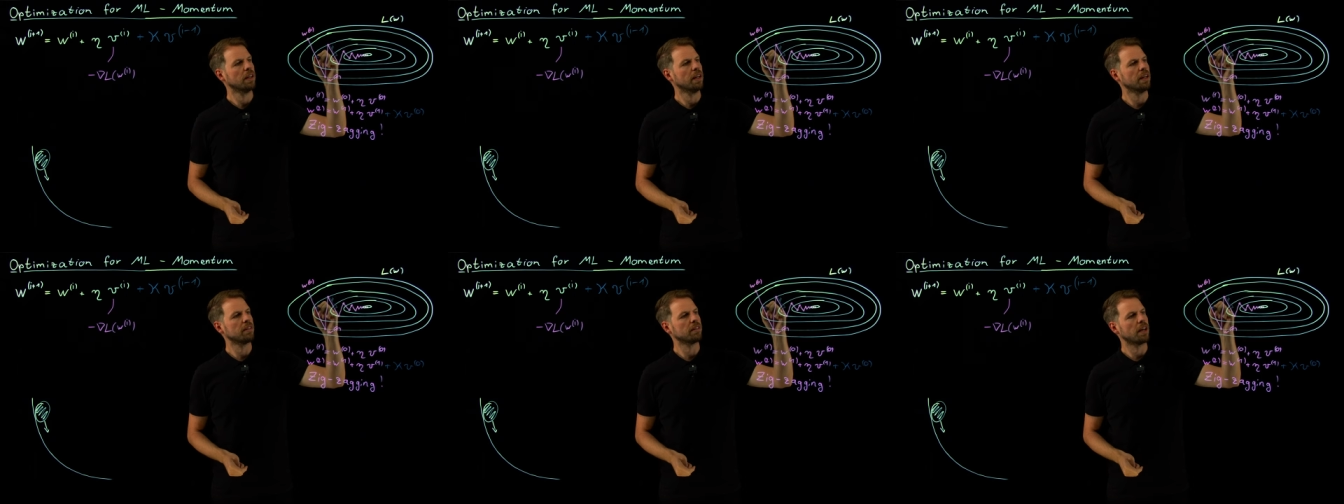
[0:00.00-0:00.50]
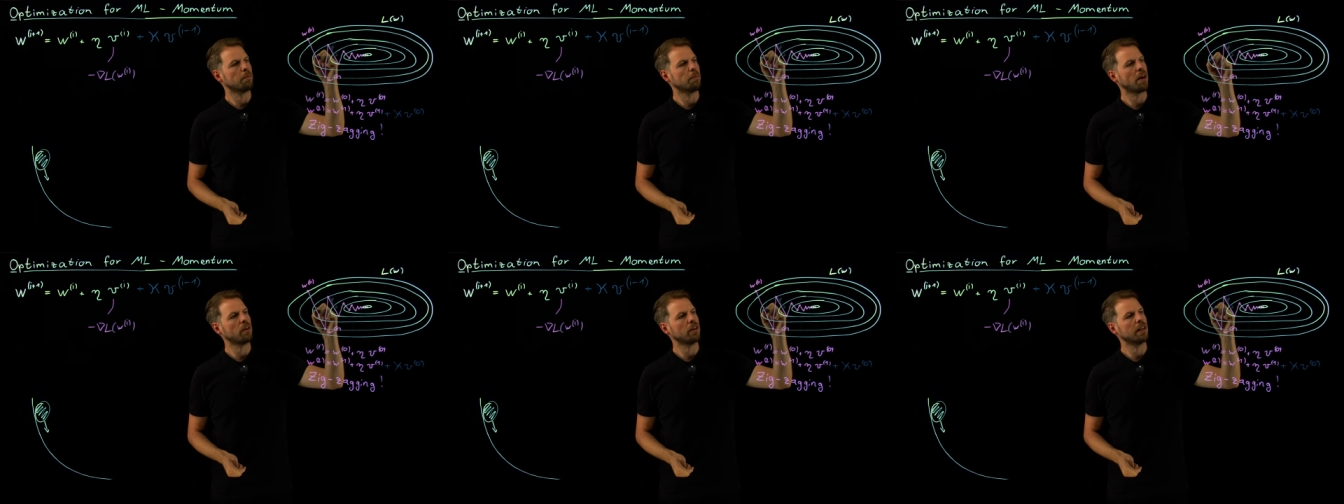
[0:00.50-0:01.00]
is a
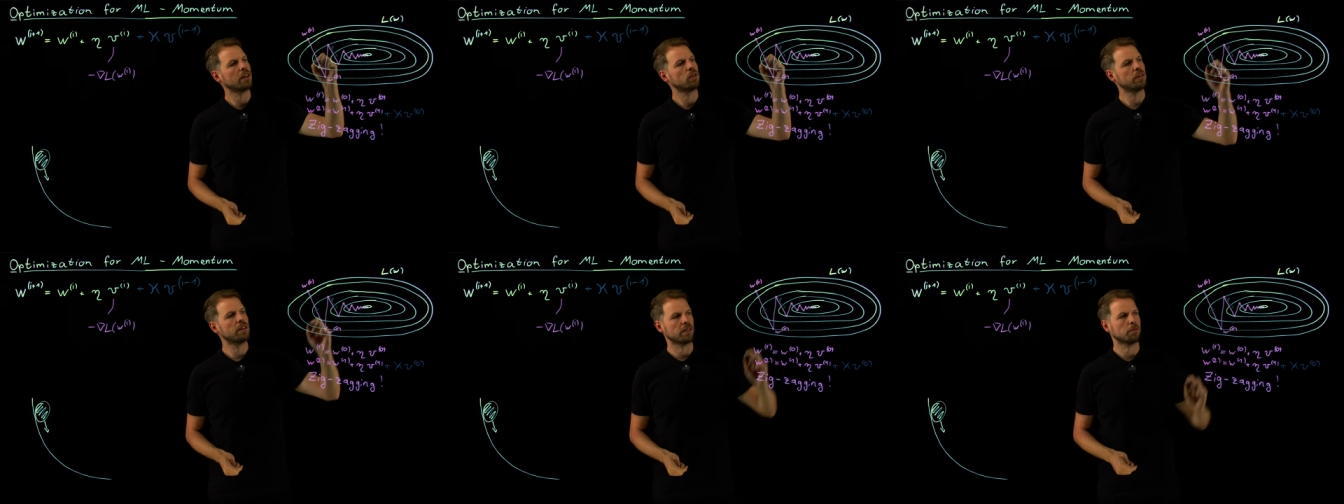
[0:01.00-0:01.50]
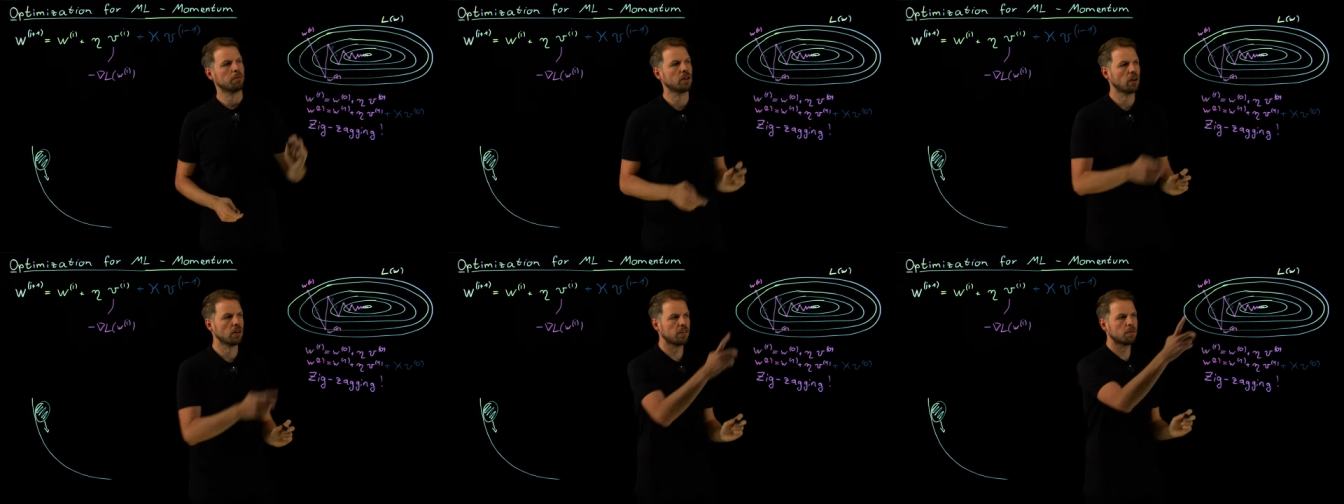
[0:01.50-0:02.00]
parallel line to this
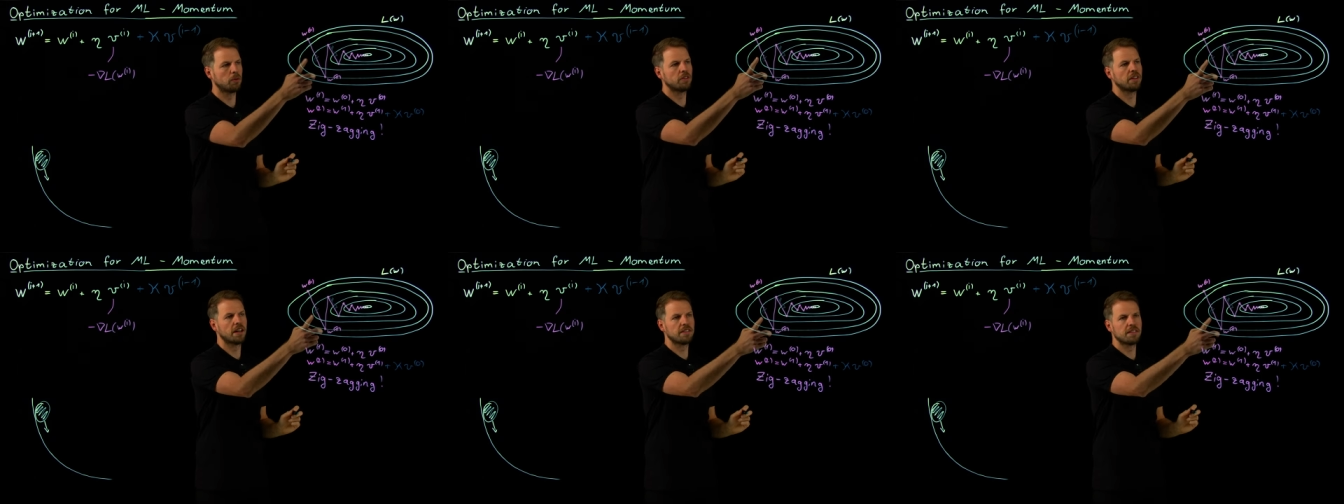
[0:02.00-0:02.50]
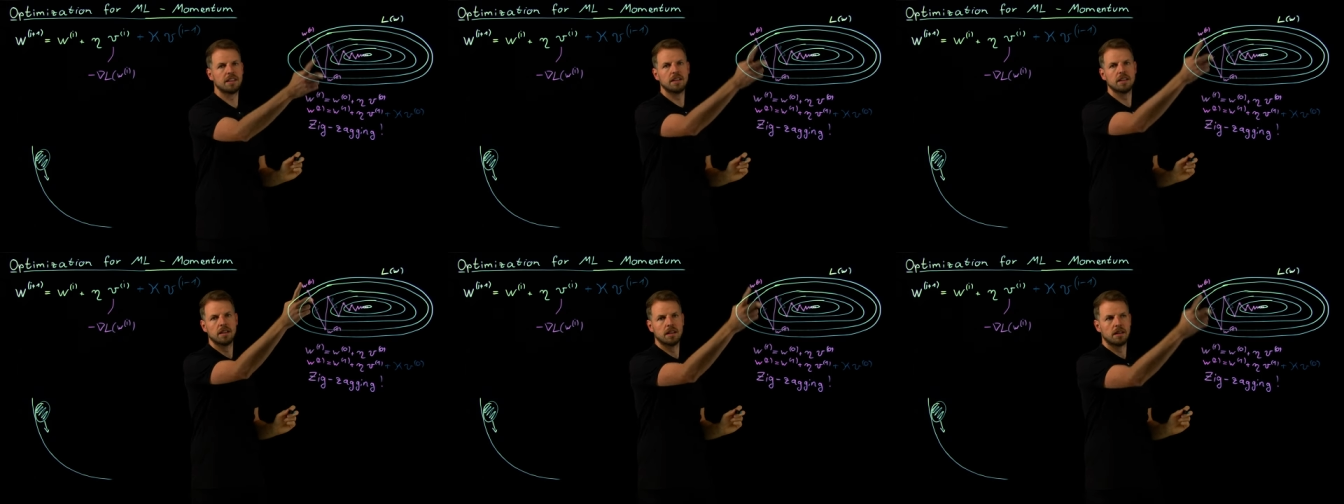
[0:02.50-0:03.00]
because it's precisely
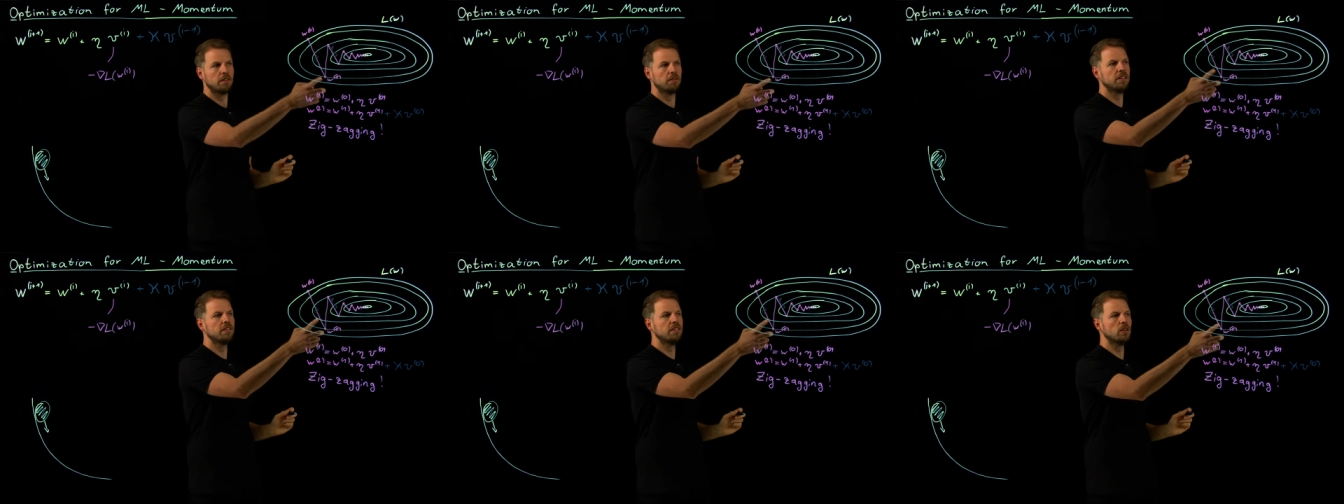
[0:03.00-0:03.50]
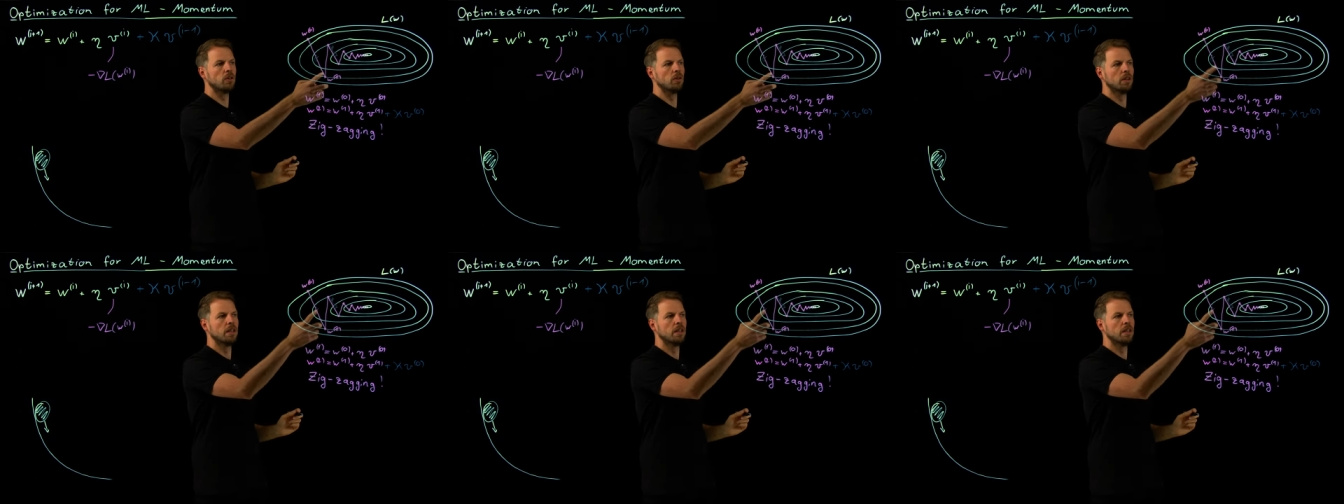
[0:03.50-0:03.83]
the V0,